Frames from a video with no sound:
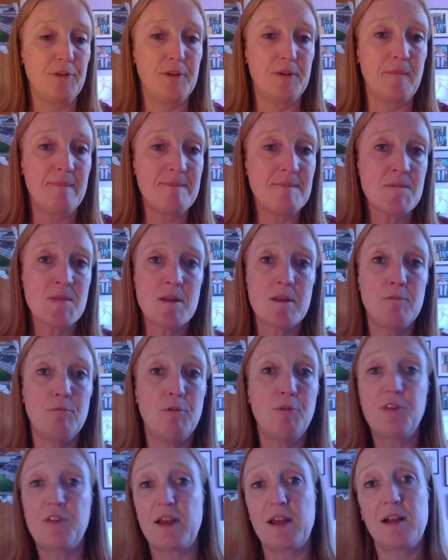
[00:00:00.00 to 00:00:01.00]
And
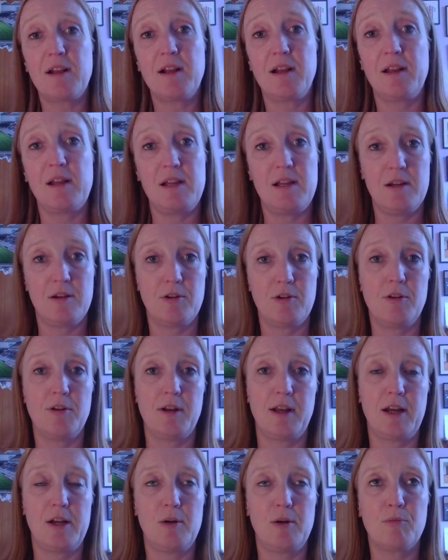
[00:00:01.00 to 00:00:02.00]
we've said, like, Ian got the
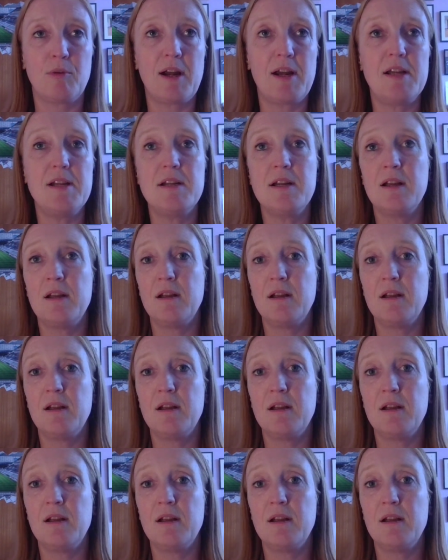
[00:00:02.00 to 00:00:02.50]
lineup right.